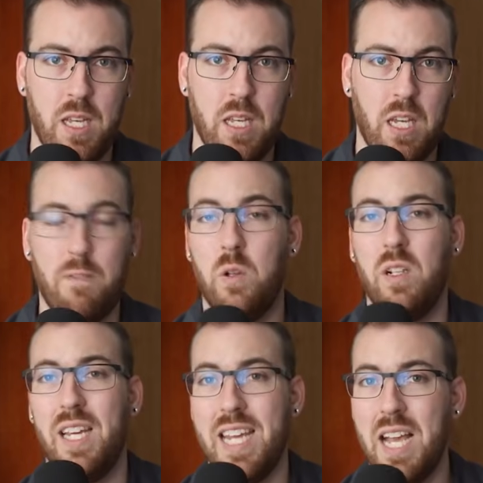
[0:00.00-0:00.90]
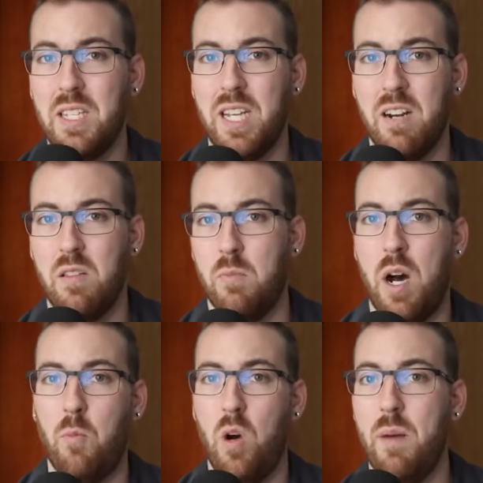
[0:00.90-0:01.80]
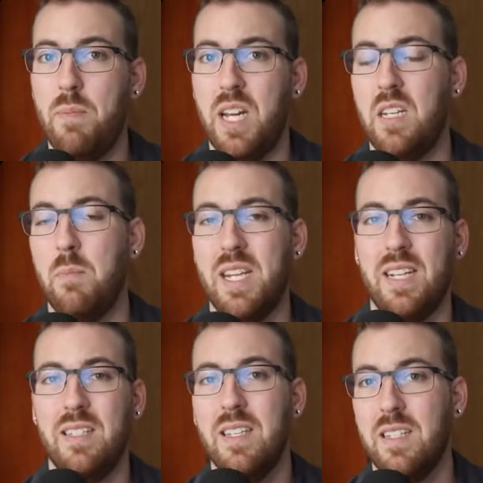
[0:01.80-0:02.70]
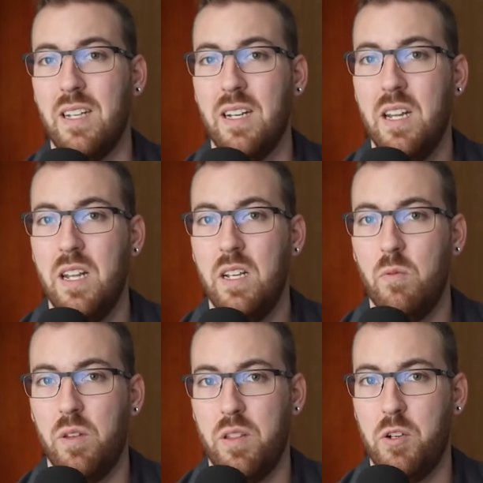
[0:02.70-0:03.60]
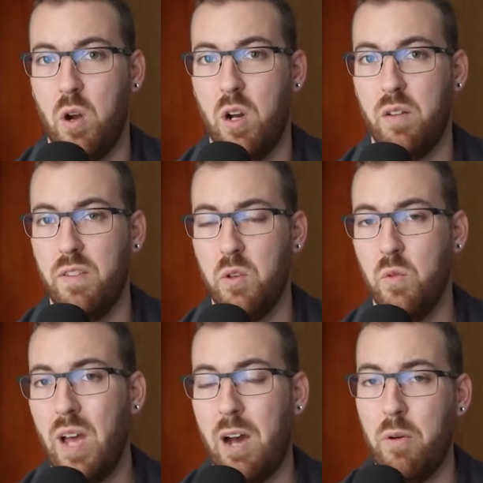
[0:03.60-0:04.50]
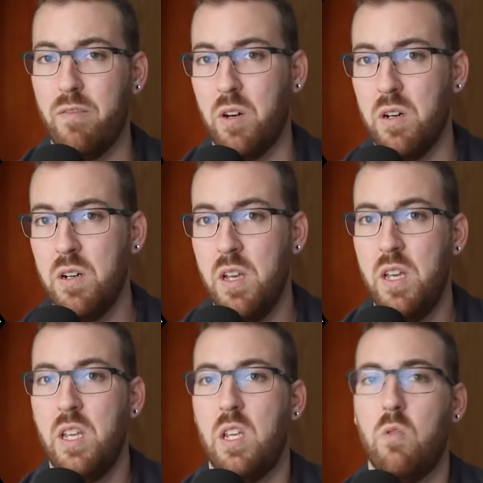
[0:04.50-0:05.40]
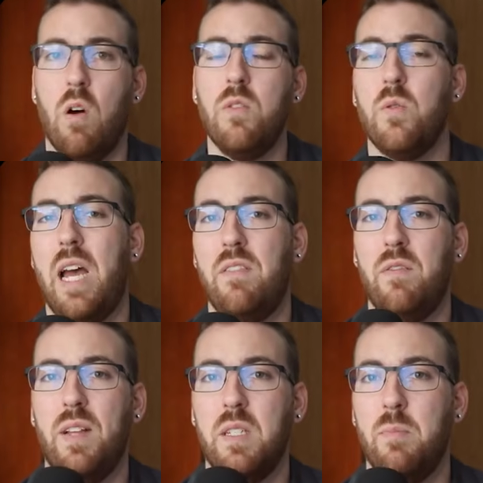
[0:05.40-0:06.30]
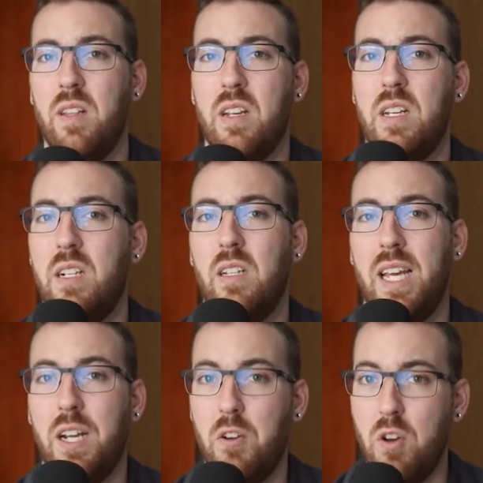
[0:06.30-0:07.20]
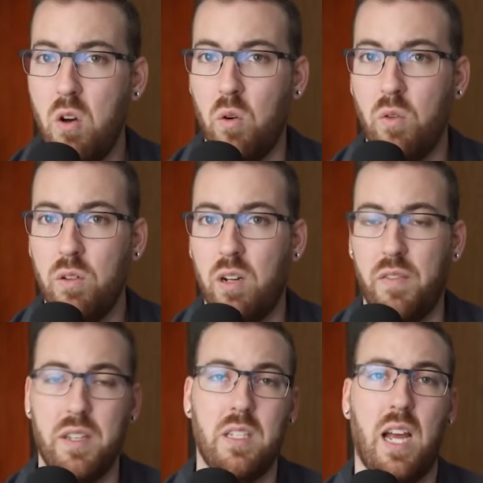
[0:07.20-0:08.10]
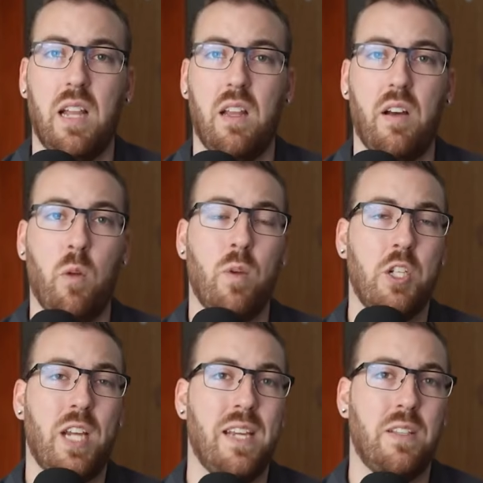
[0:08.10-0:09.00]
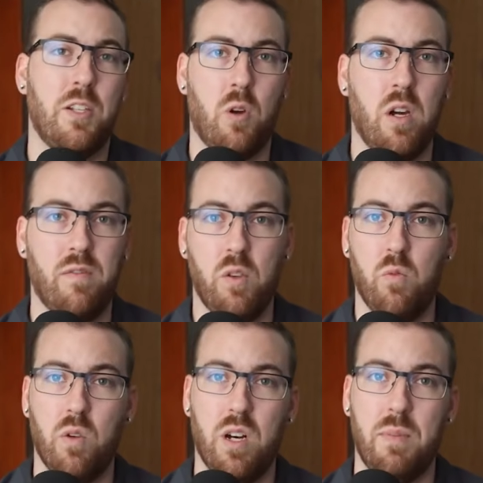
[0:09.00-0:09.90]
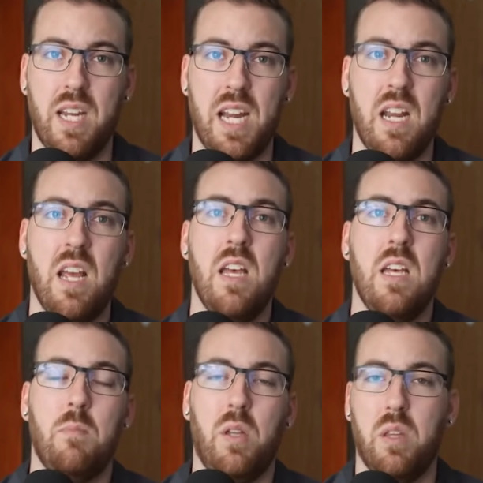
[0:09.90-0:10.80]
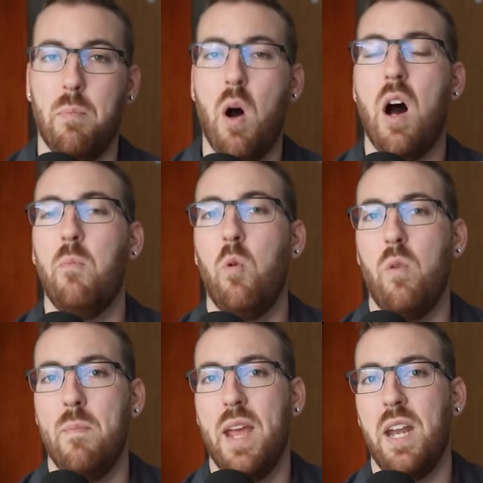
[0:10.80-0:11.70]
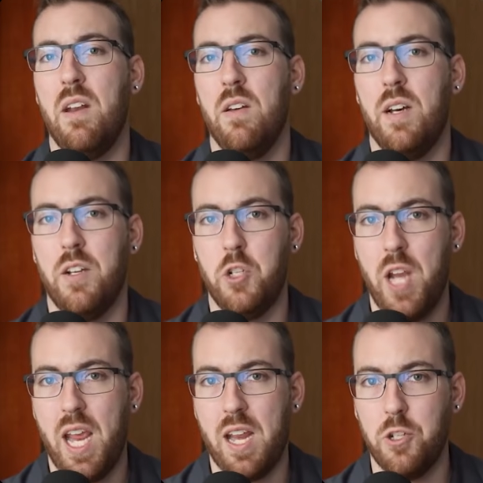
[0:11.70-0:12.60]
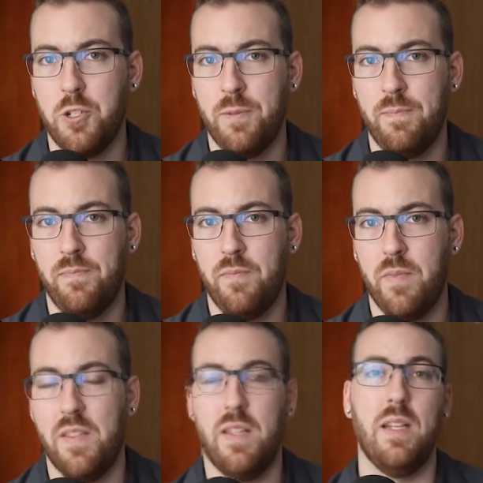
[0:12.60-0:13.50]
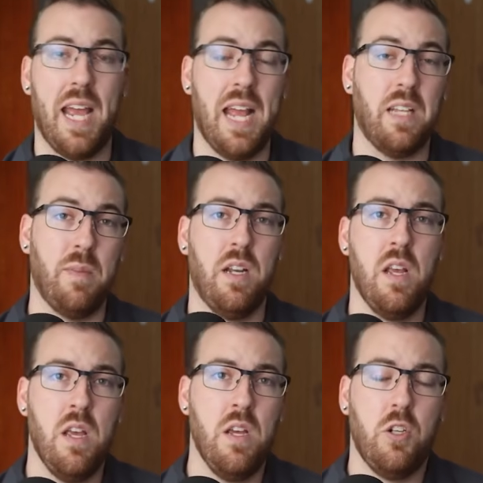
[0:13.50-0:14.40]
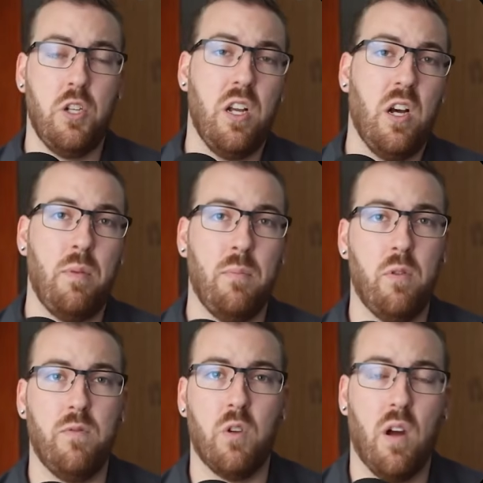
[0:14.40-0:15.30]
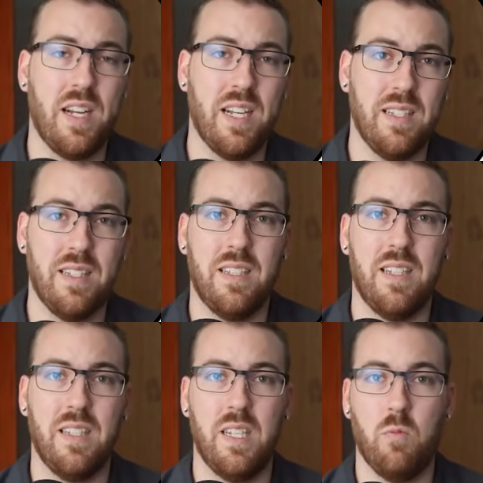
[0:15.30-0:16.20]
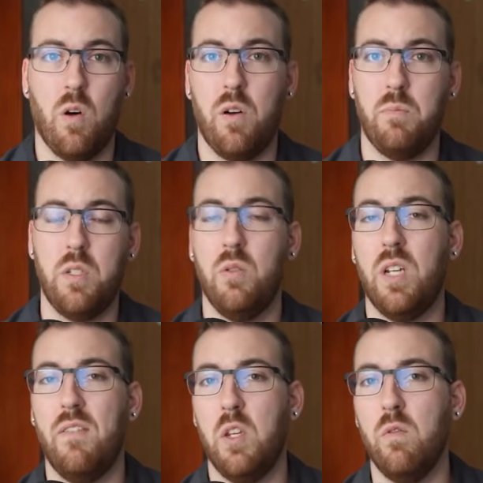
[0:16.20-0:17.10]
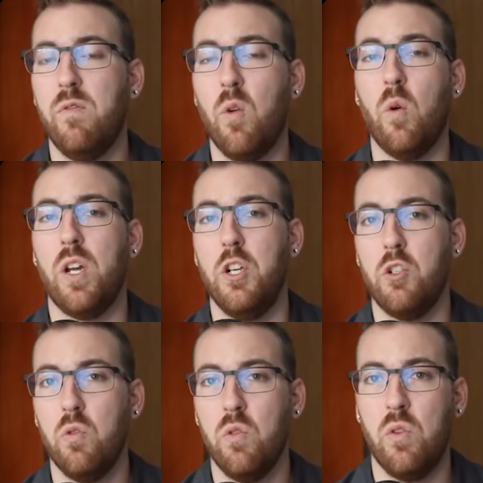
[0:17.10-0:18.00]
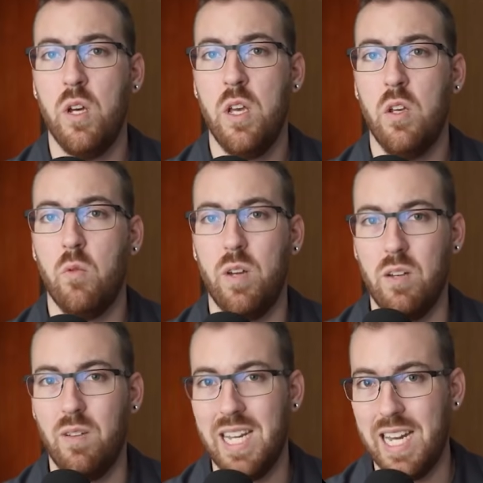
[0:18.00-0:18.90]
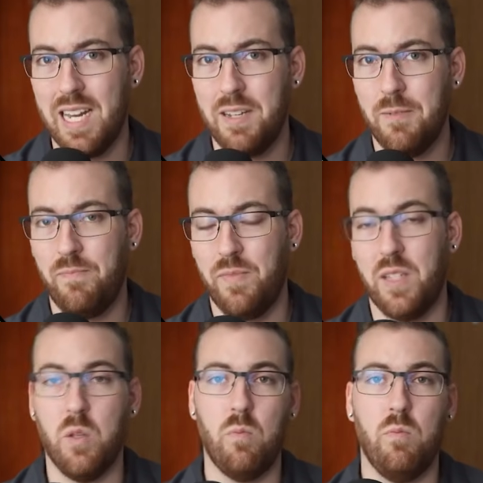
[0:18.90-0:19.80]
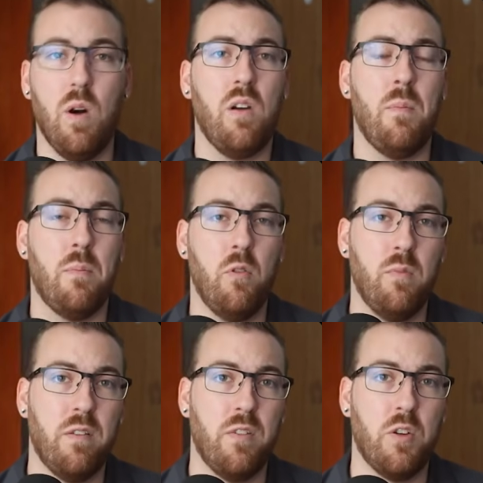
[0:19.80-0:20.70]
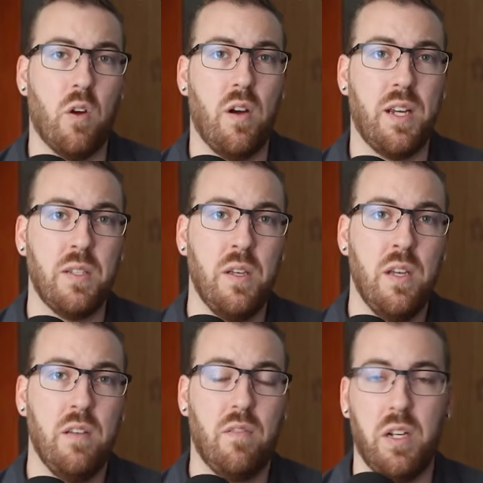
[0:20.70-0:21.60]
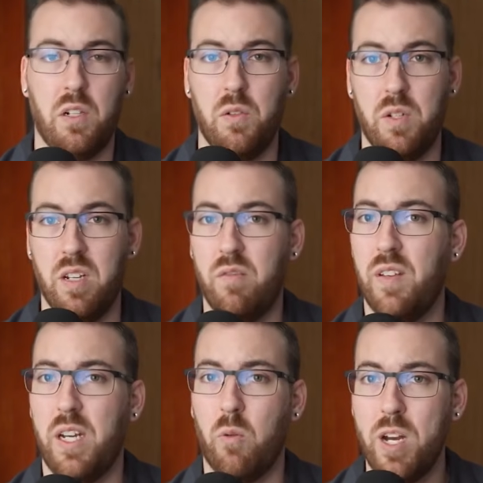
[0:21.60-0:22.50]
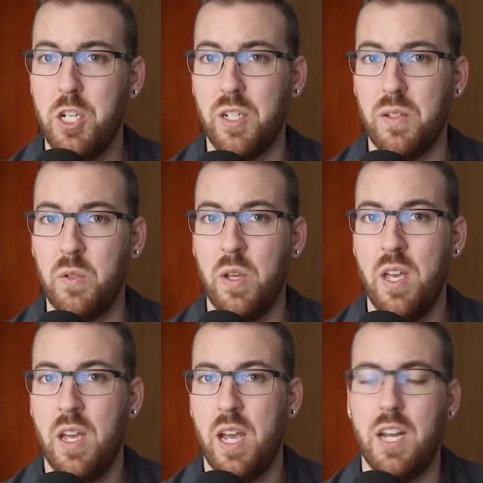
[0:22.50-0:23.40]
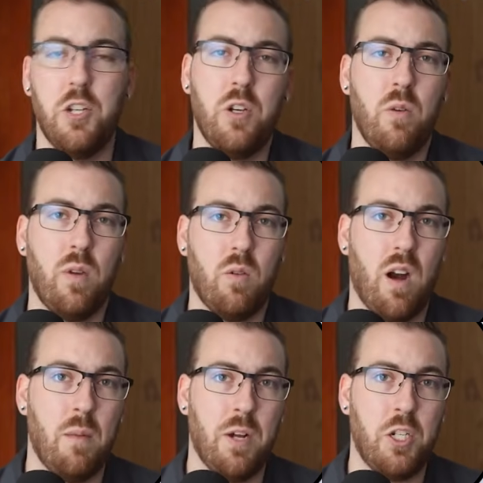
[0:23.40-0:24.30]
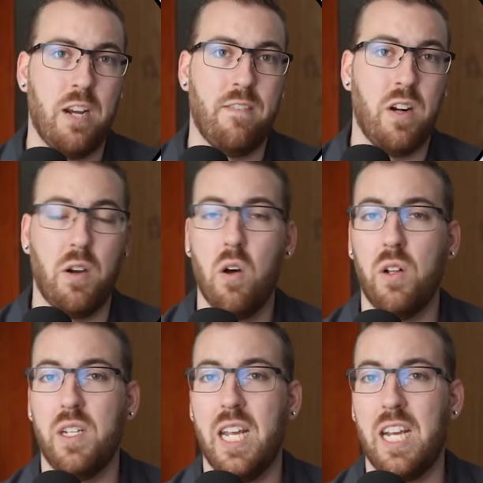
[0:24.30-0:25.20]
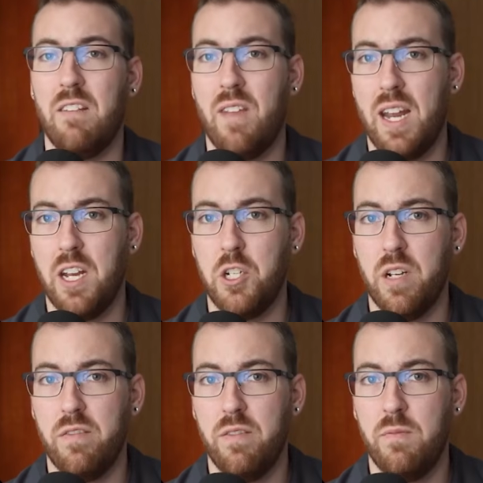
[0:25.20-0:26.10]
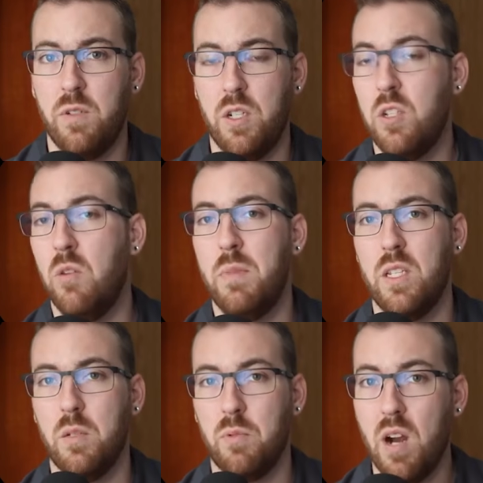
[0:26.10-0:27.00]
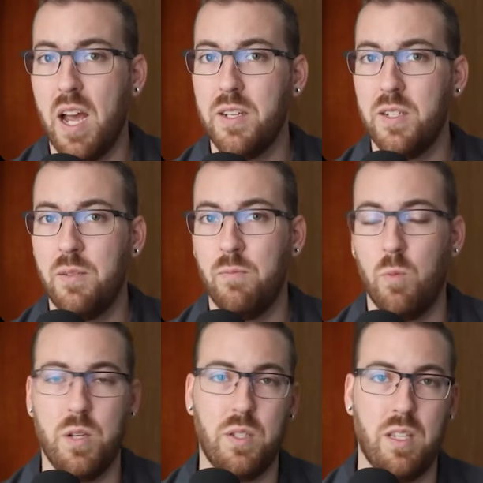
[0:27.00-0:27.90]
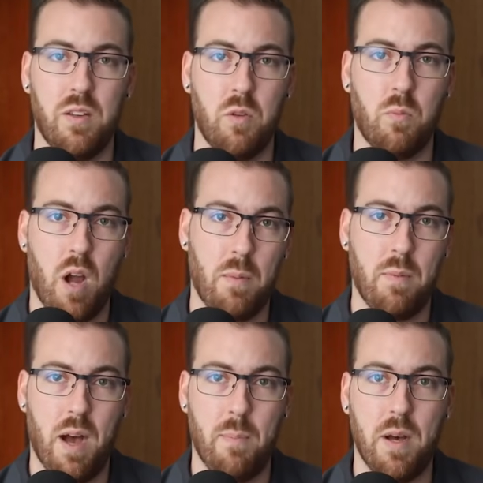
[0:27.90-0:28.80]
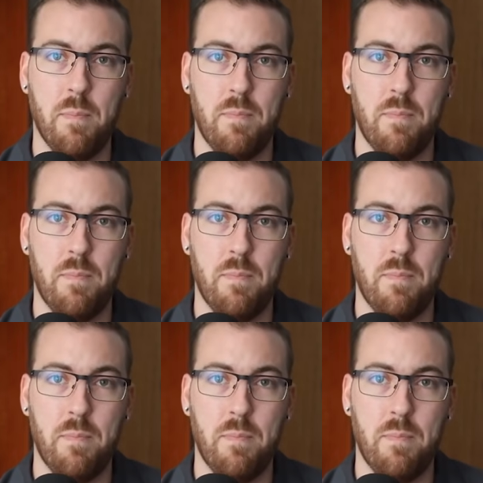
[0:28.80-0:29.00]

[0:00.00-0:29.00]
If you click yes here, the BOM will update to be consistent with the drawing view. However, you also have the flexibility to click no on this dialog, in which case the drawing view will update, but the BOM will remain unchanged. And this enhancement should help improve drawing consistency while still giving you full control when you need it. And it's a welcome improvement for drawings that include configurations, and it shouldn't require much effort at all to take advantage of. Just don't be surprised when you see the new prompt pop up.